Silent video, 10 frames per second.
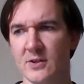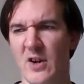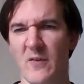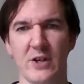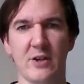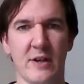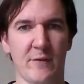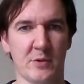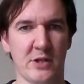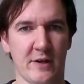you can have
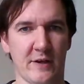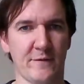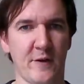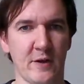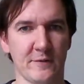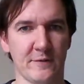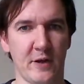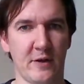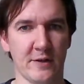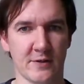up to like 5
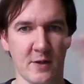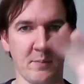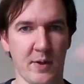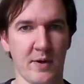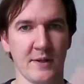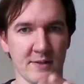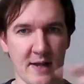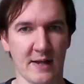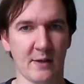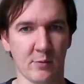lines combined
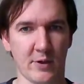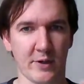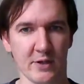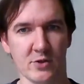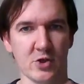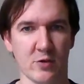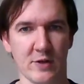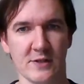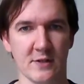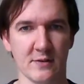that equal like
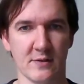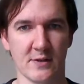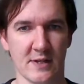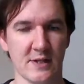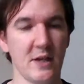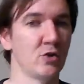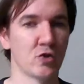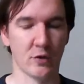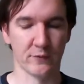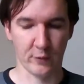street and city and
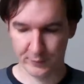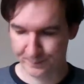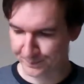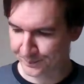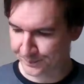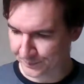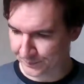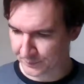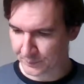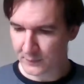so forth.
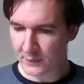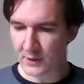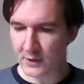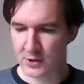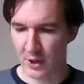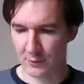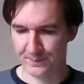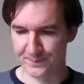So